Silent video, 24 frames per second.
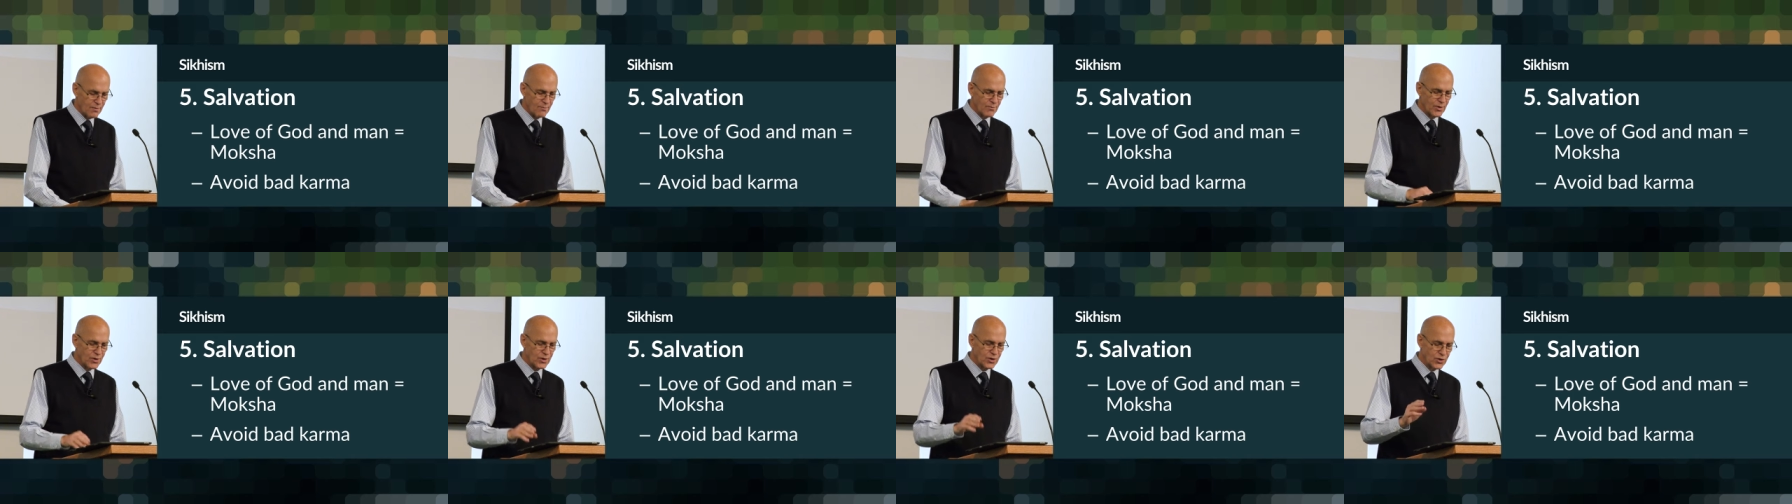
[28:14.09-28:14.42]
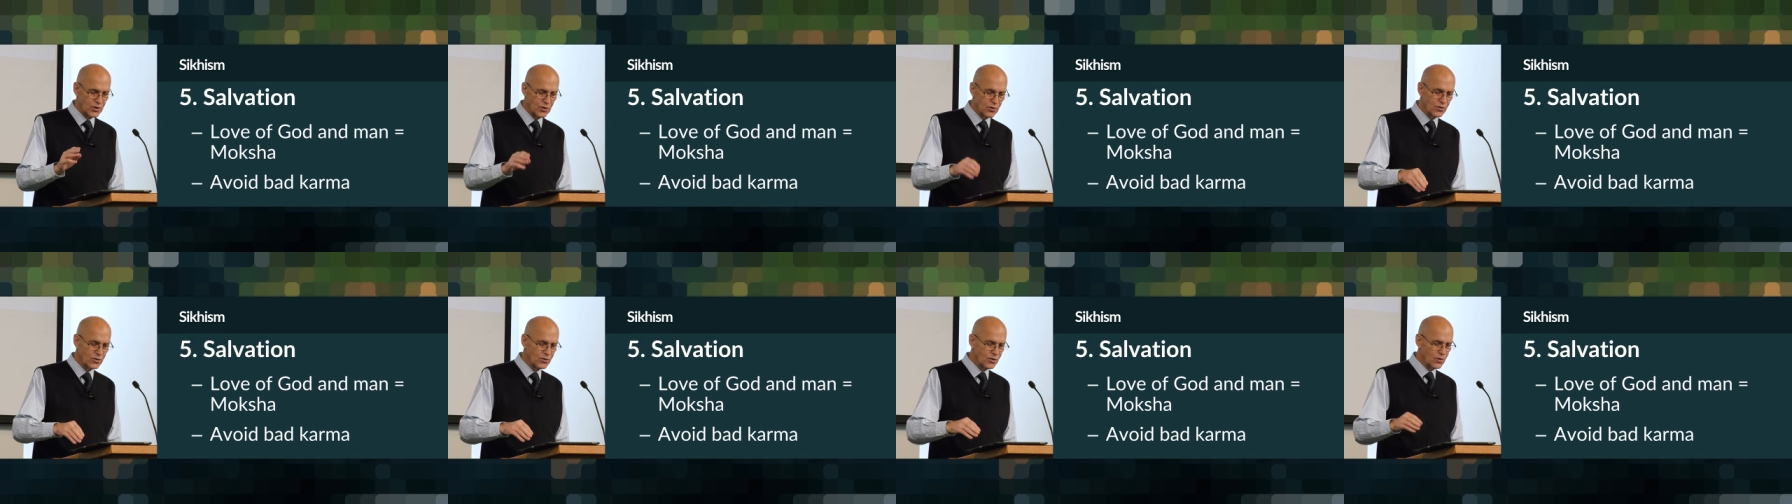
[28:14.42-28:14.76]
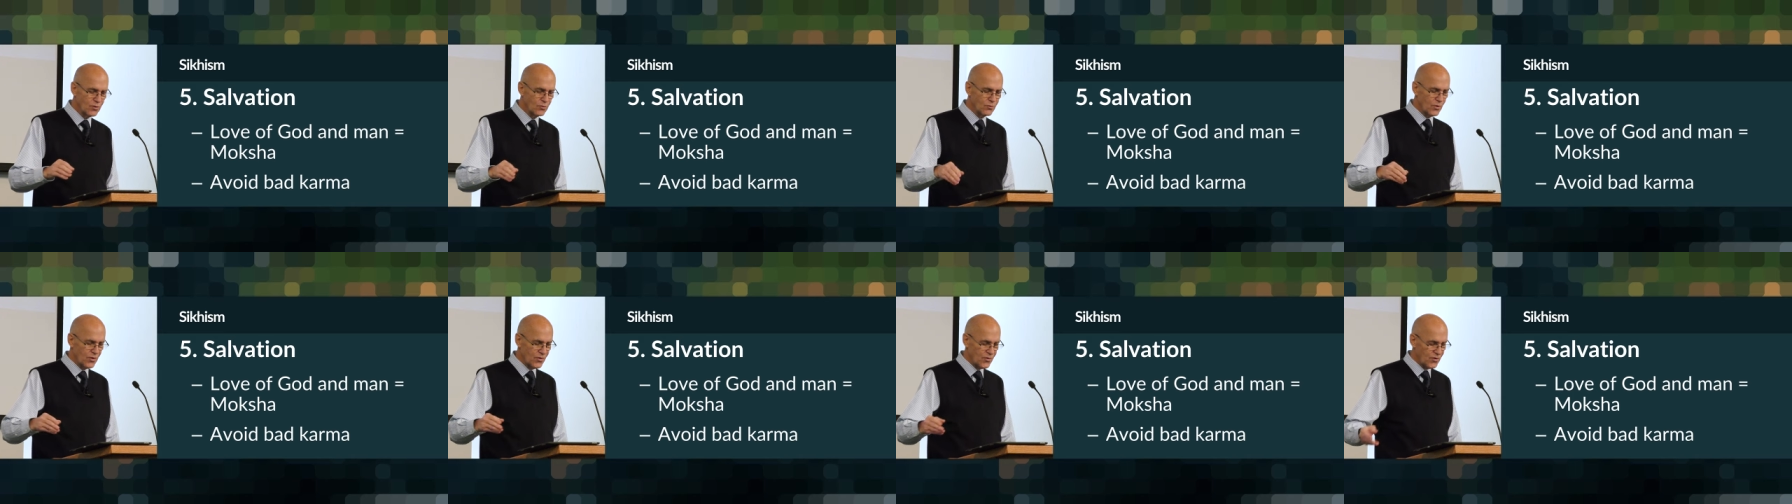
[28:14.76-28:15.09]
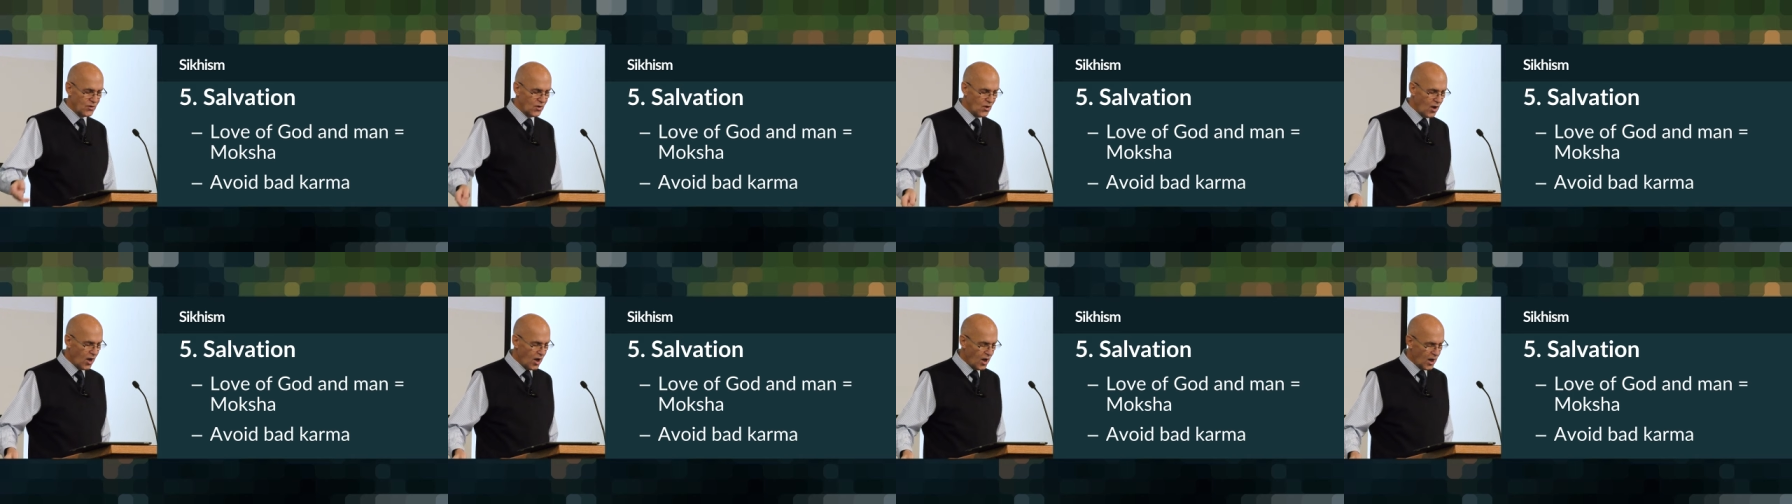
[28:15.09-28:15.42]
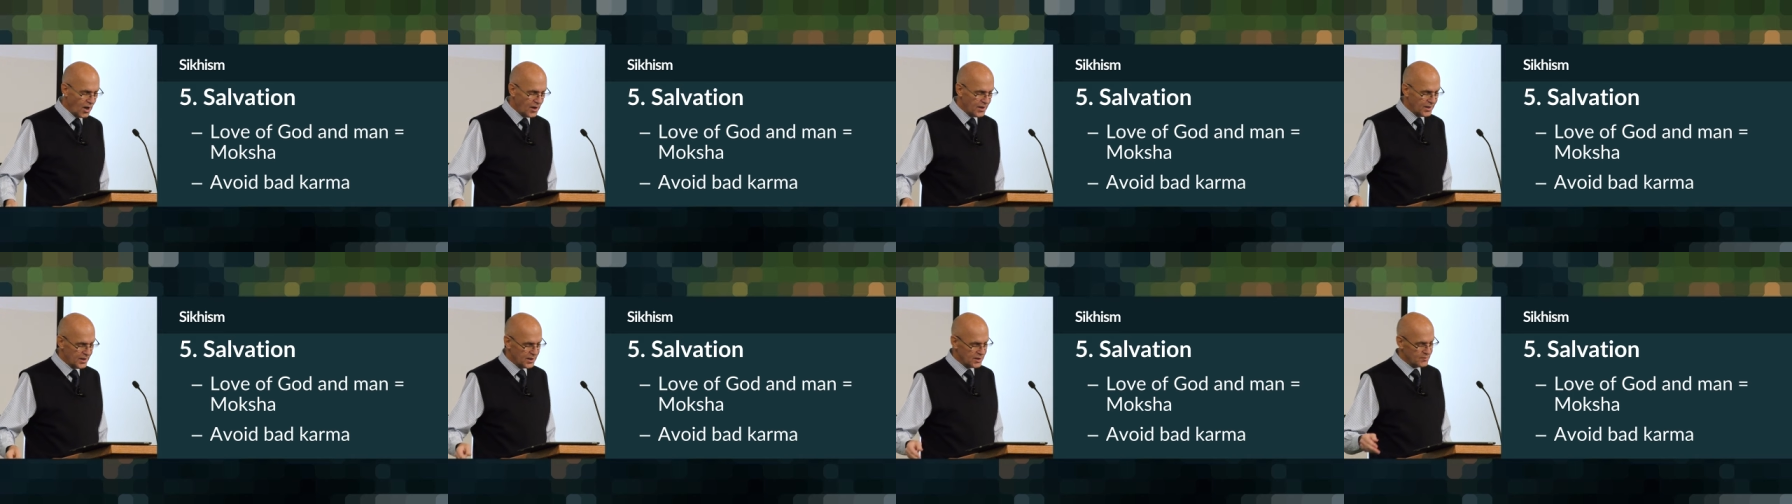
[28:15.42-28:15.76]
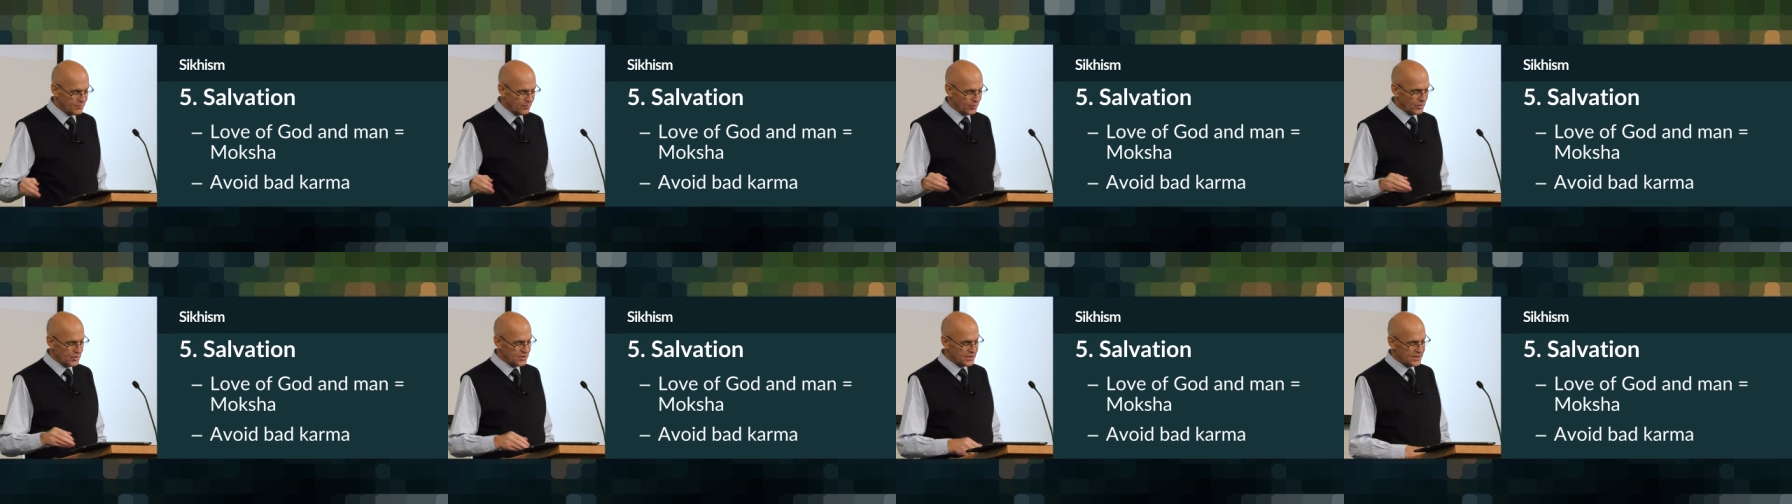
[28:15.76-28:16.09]
But union with God
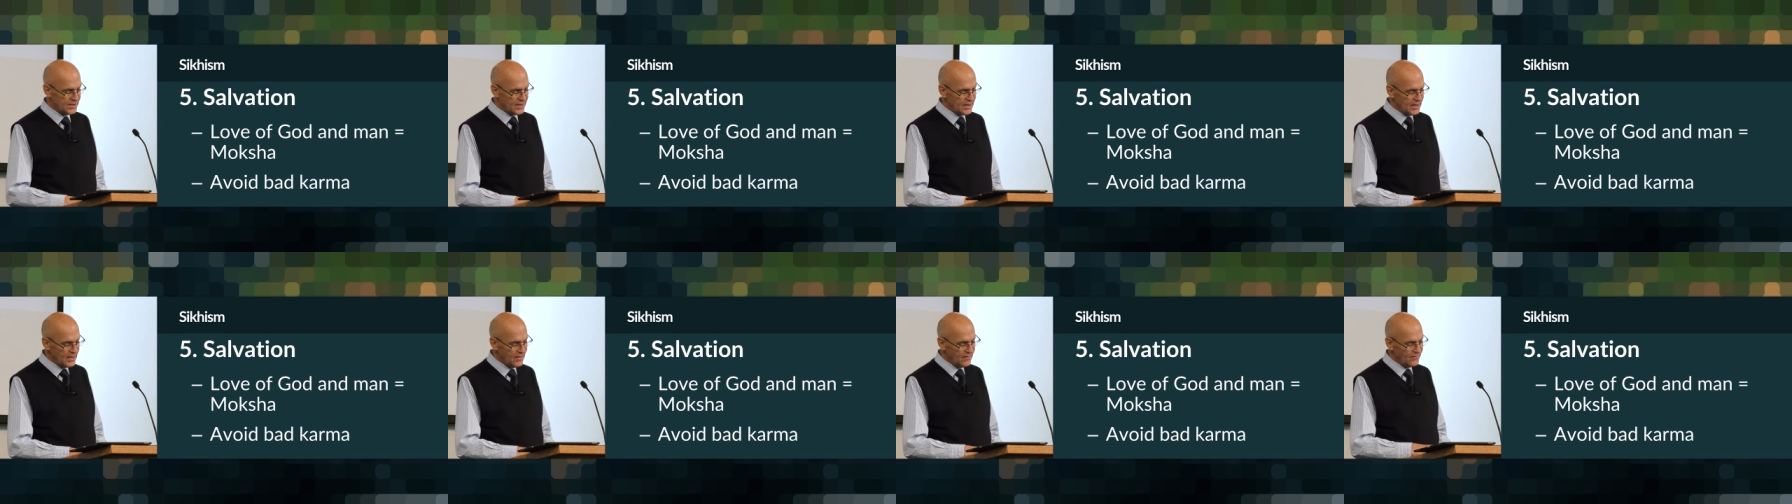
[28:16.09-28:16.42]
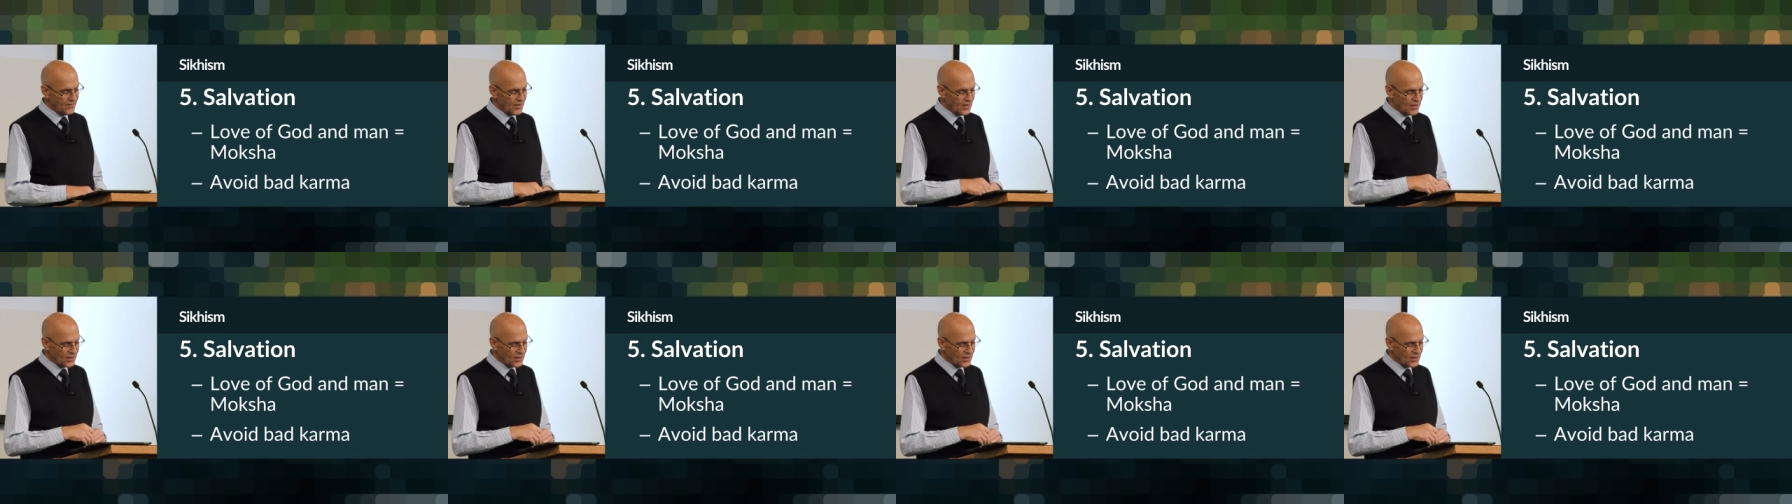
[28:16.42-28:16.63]
is perceived